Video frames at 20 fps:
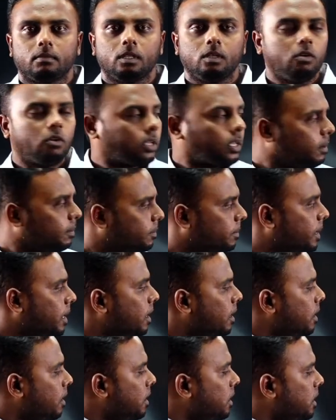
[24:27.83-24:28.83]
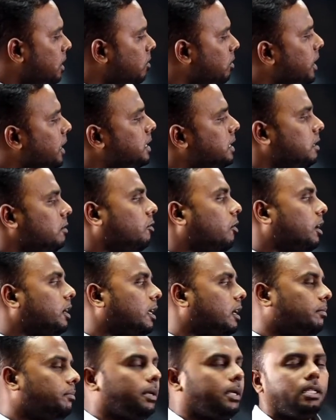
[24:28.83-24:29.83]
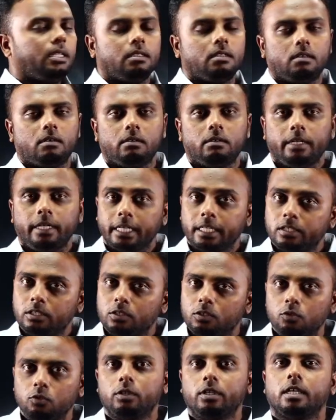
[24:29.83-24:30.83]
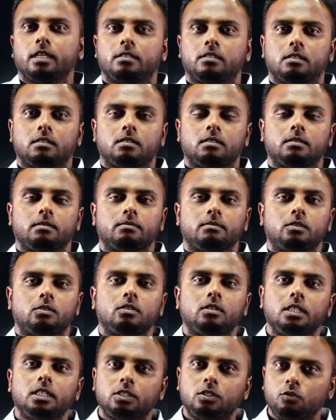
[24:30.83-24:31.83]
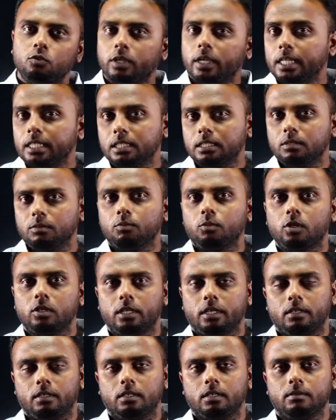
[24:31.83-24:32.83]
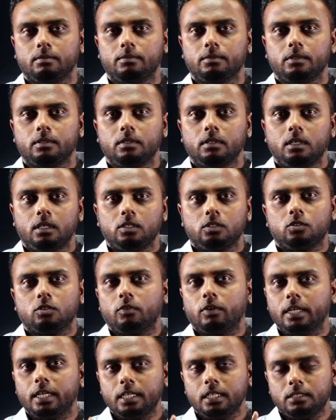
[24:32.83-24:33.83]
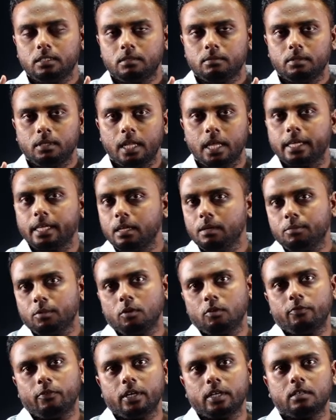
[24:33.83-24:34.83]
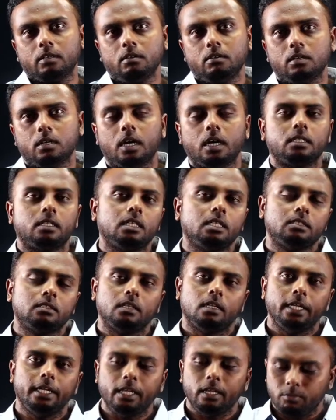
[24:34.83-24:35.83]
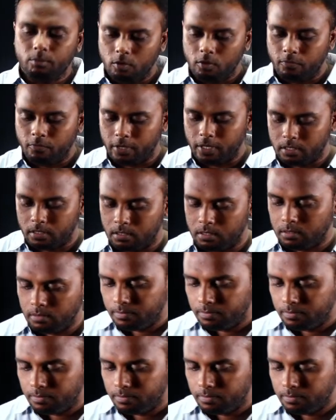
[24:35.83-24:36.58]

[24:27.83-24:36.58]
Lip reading: Okay. Now let's see what happened in the next two cases. So these two cases important. So one is lagging power factor, other is leading power factor.